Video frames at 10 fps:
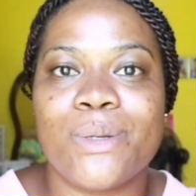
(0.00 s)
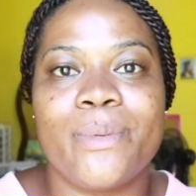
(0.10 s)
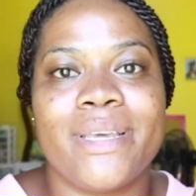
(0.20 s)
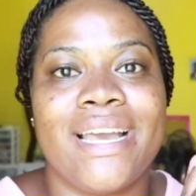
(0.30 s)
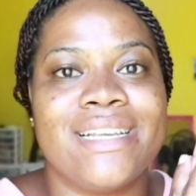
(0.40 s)

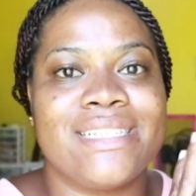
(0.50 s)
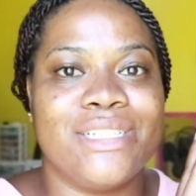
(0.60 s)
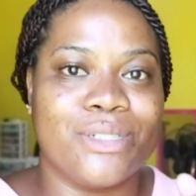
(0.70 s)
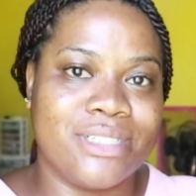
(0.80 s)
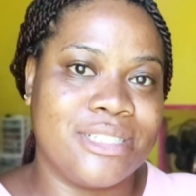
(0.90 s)
Hope you guys
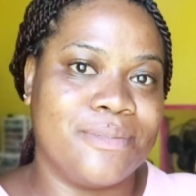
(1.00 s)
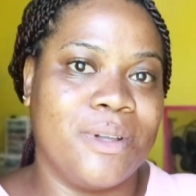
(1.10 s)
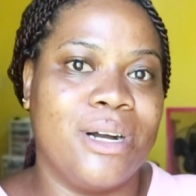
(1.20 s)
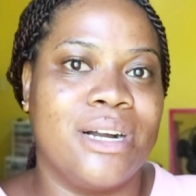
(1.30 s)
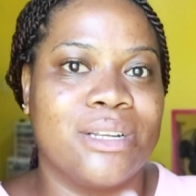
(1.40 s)
enjoy this
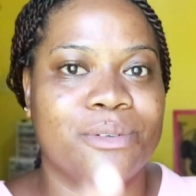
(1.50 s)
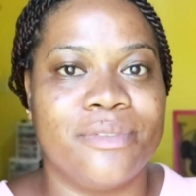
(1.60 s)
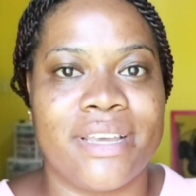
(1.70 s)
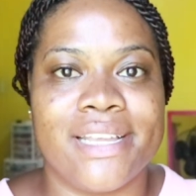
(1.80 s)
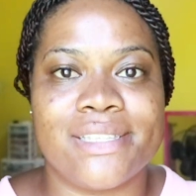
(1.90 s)
vlog. Don't
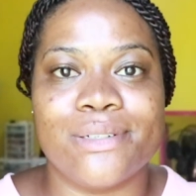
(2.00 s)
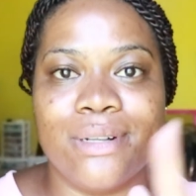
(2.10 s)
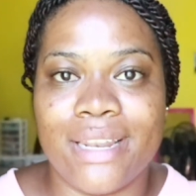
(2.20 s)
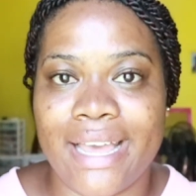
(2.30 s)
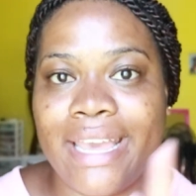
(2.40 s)
forget
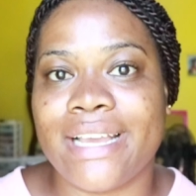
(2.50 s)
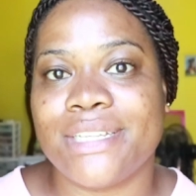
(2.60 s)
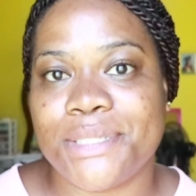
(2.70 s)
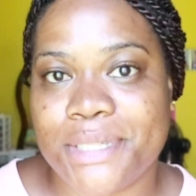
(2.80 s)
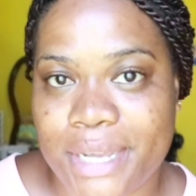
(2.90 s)
to like,
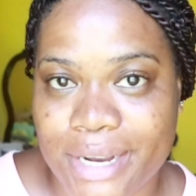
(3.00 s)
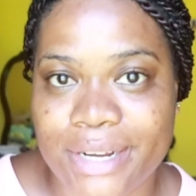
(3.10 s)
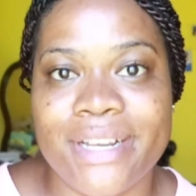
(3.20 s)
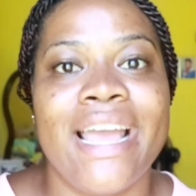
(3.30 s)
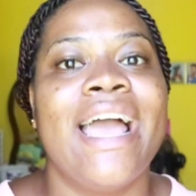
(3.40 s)
share,